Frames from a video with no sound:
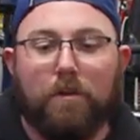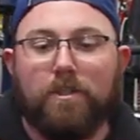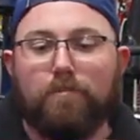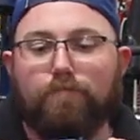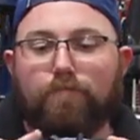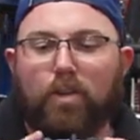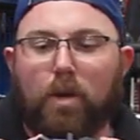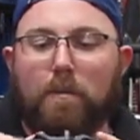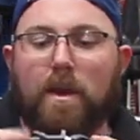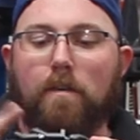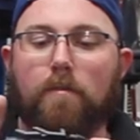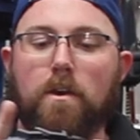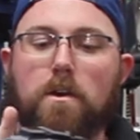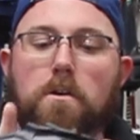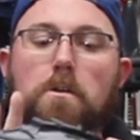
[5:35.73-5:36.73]
which should
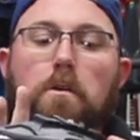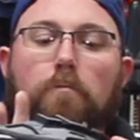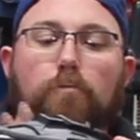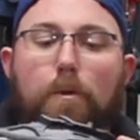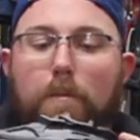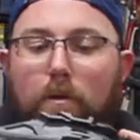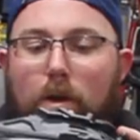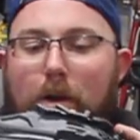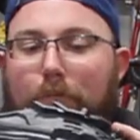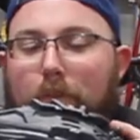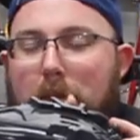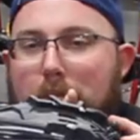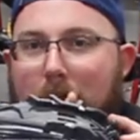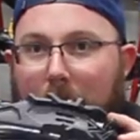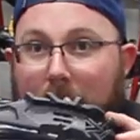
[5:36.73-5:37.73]
be, should be
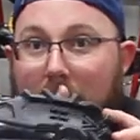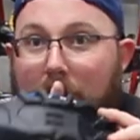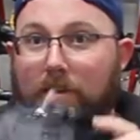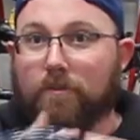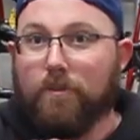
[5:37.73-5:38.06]
roughly about there.